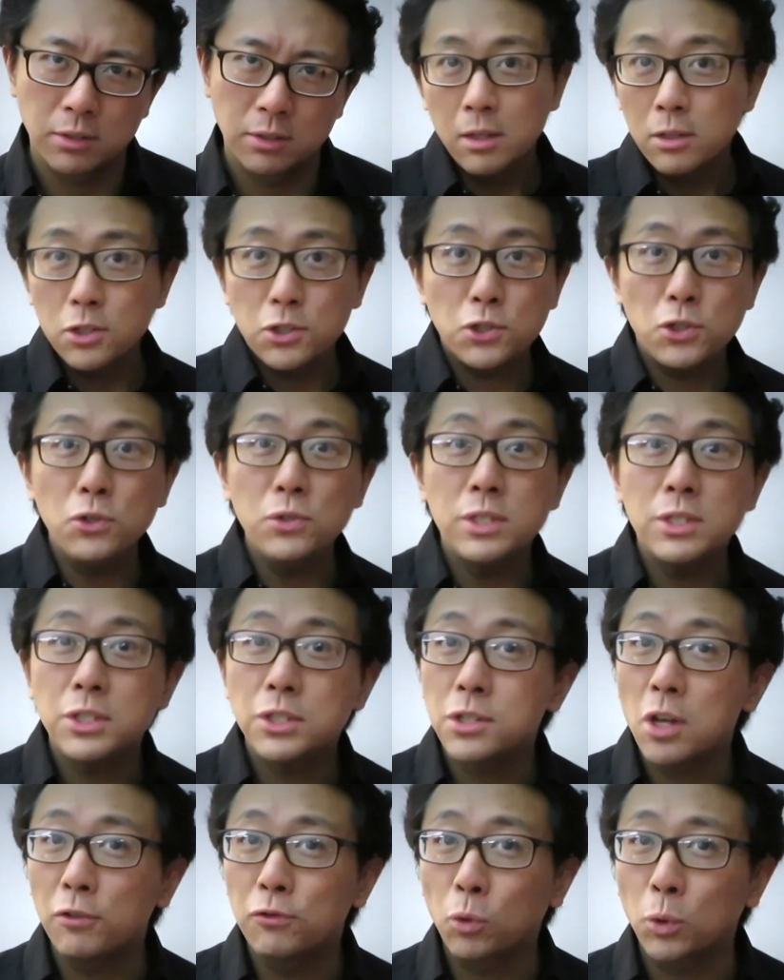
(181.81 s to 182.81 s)
The student
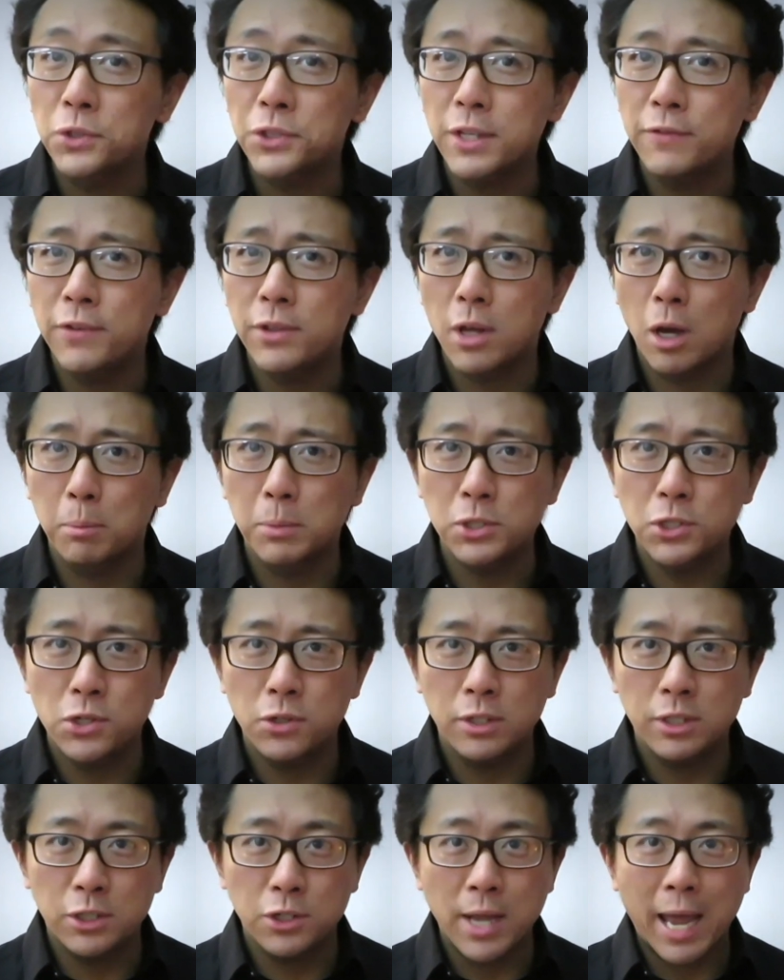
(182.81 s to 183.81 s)
is of course given the
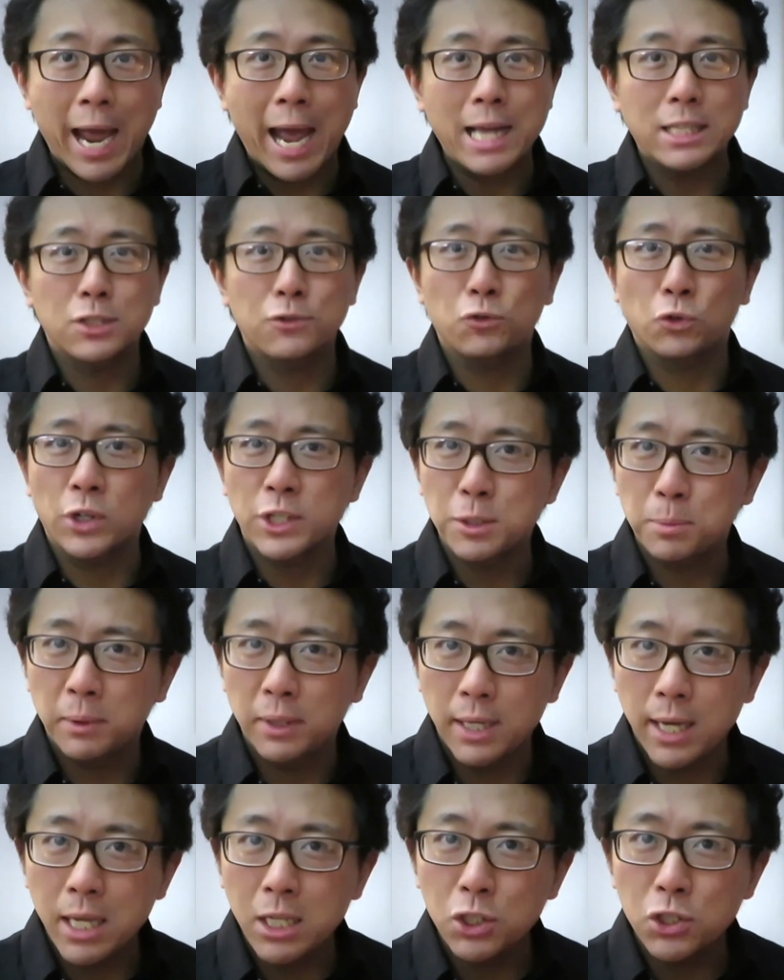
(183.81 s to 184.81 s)
opportunity to ask for
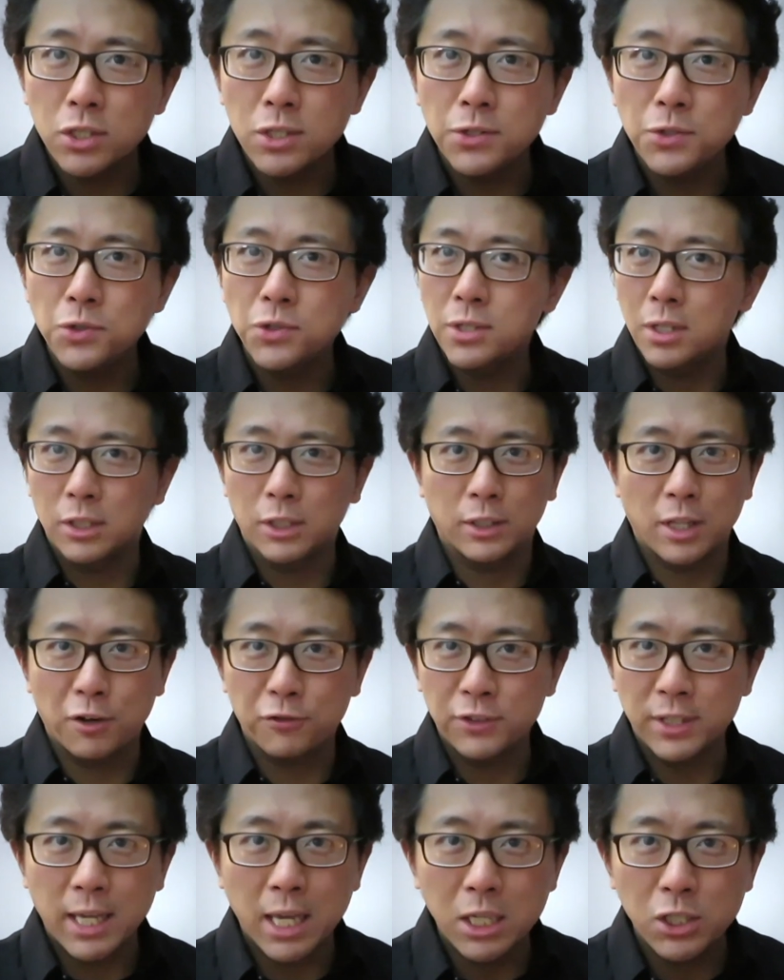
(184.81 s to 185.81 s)
explanations and
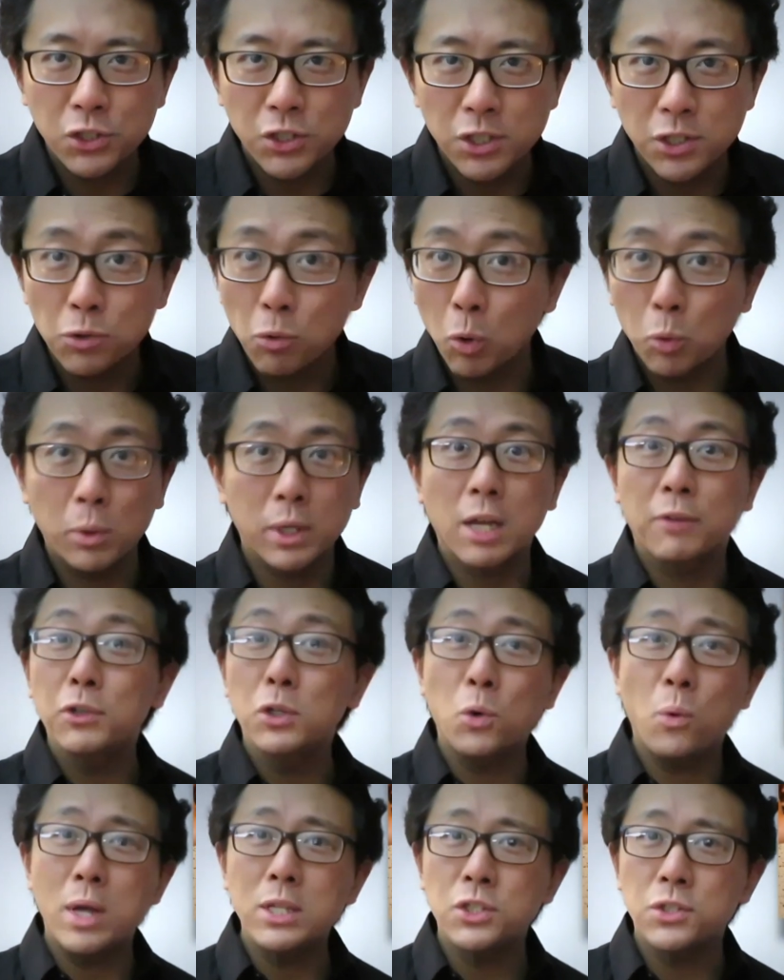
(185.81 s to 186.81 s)
clarifications or whatever
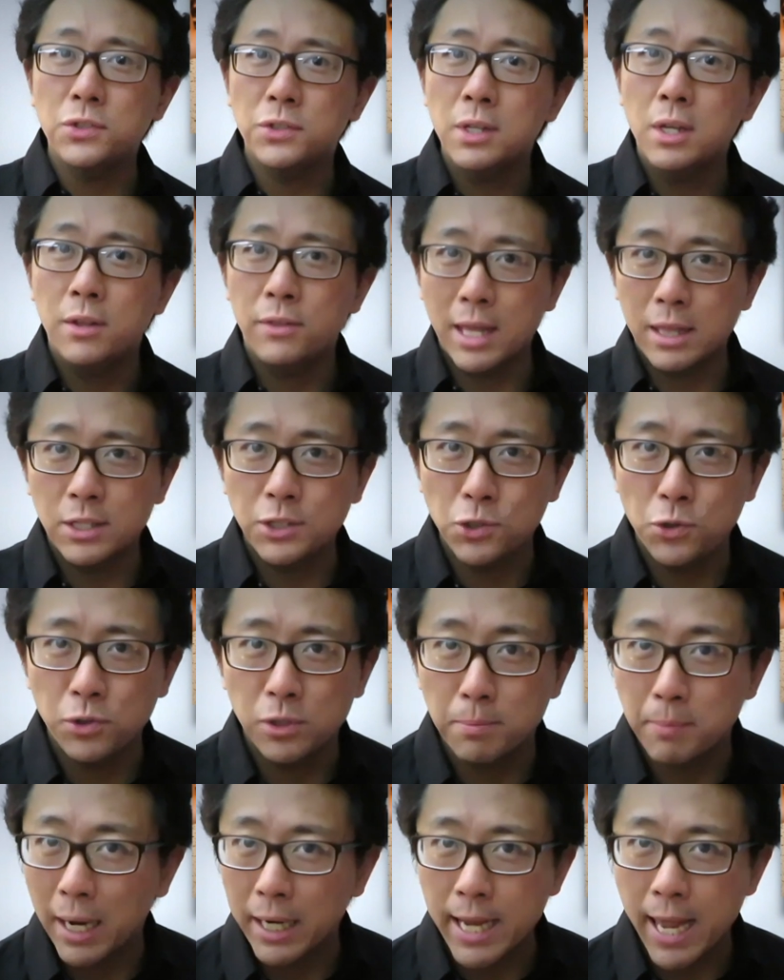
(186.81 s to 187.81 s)
questions that the
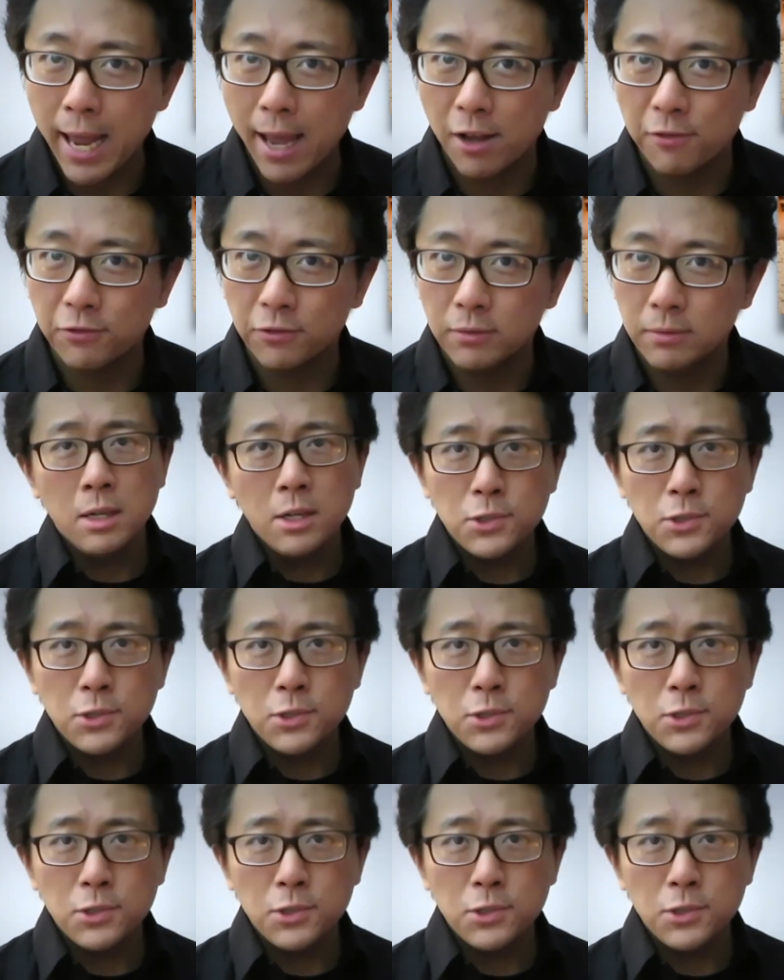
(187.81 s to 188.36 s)
student might have.